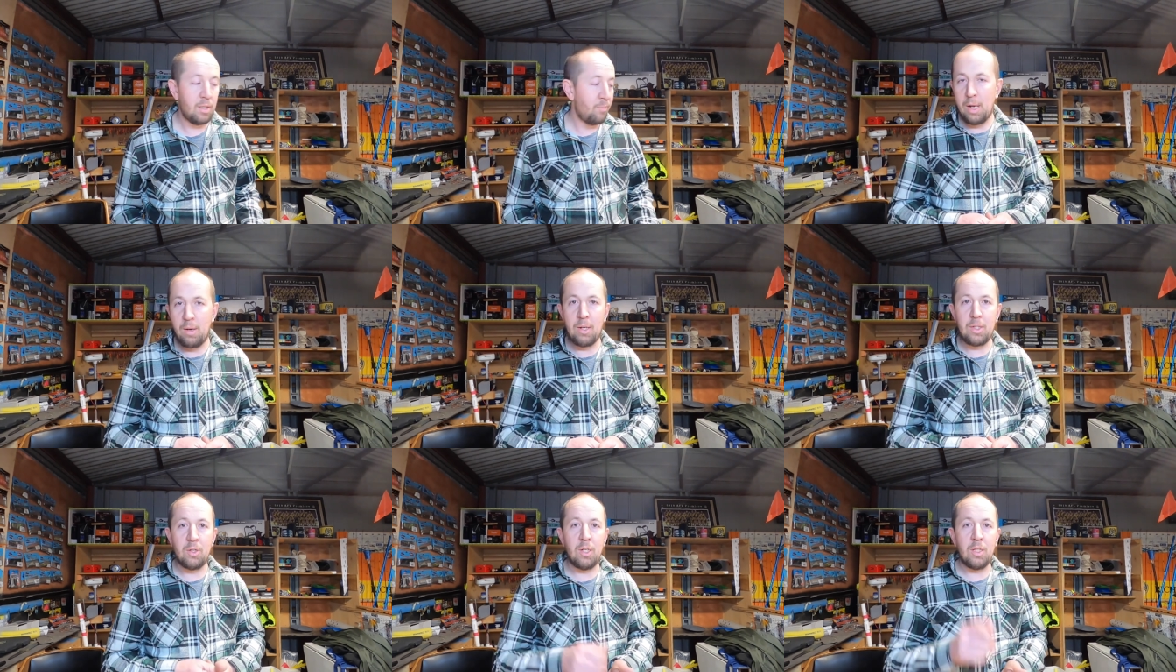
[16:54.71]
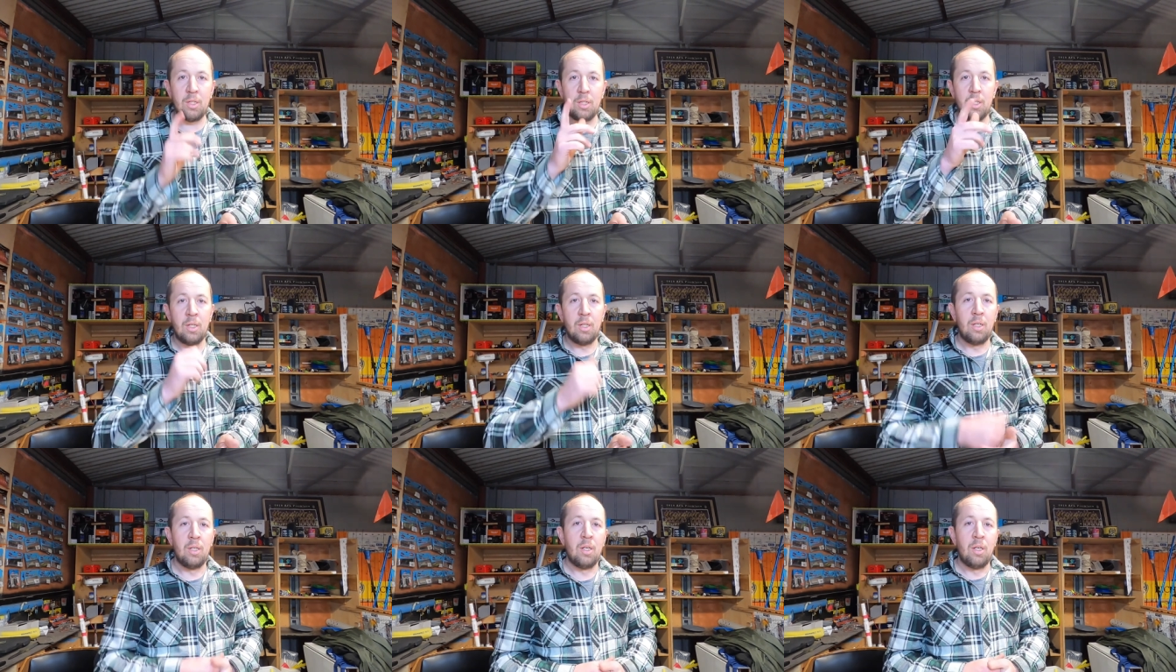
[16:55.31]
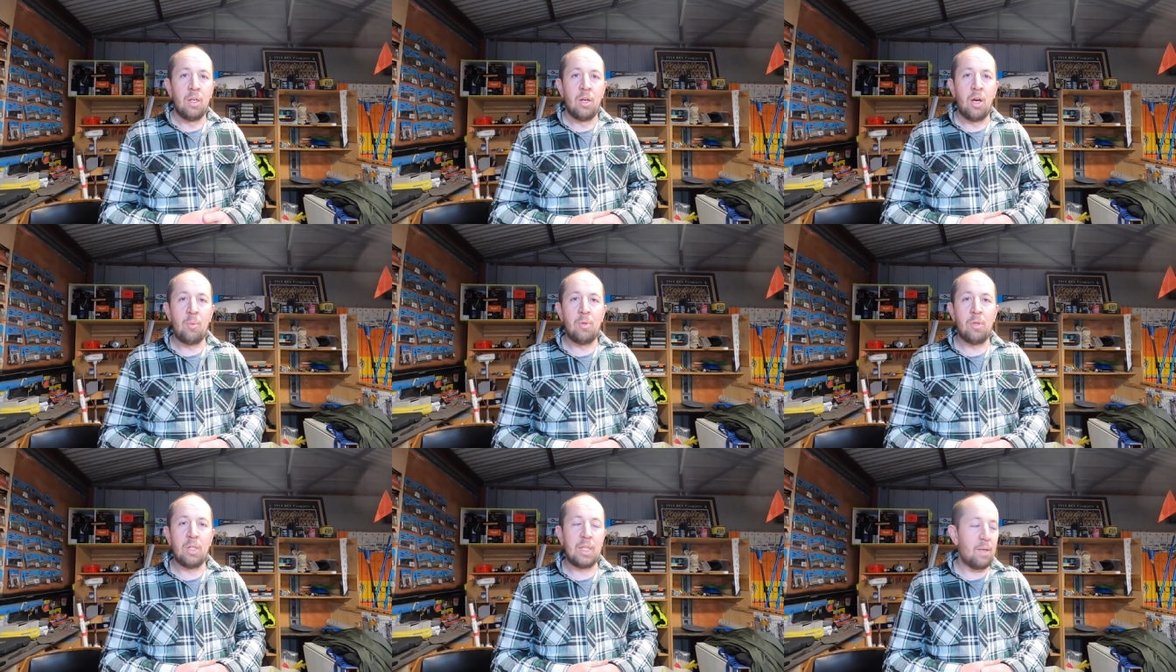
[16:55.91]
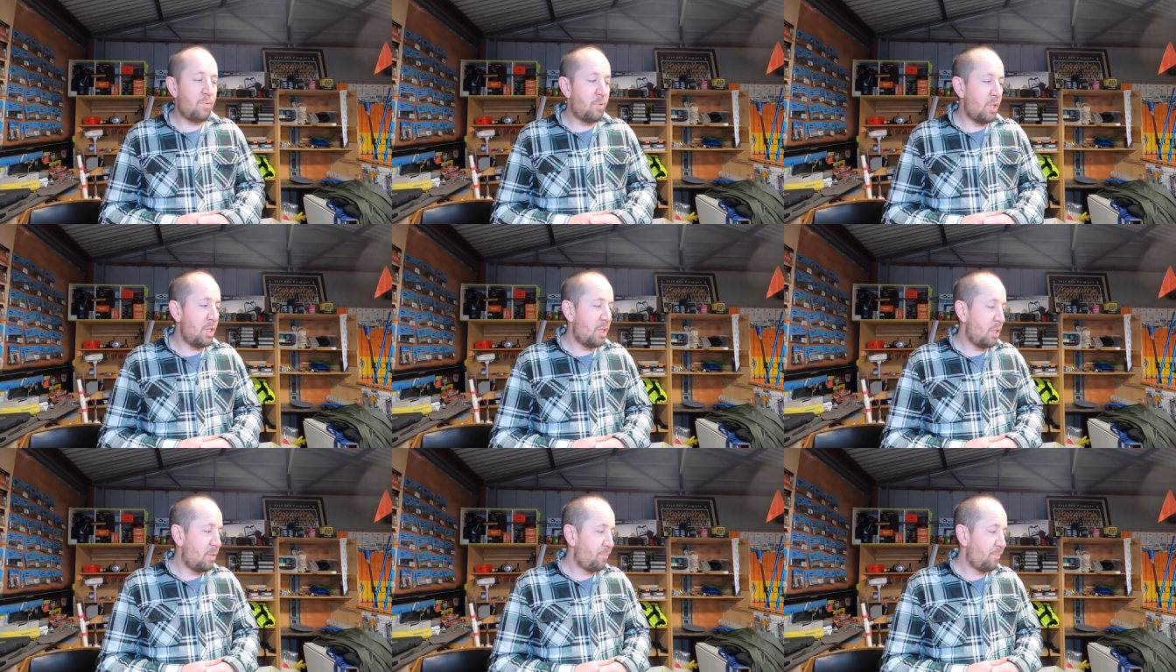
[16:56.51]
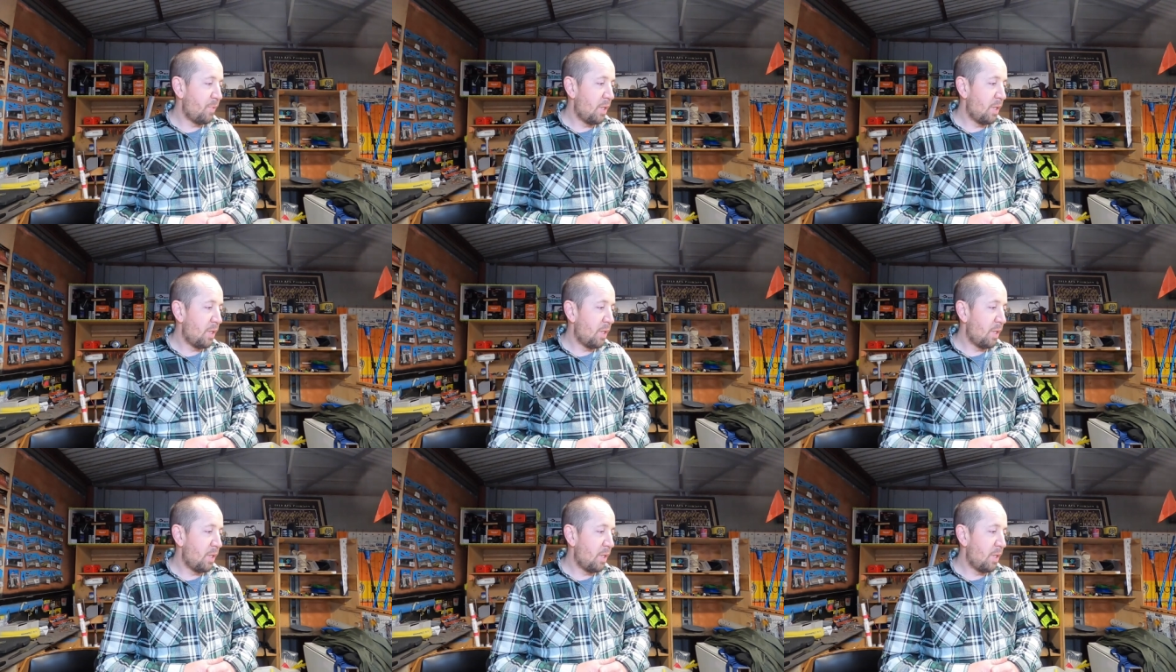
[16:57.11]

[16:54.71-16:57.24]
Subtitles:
But anyways, guys, hope you liked that footage.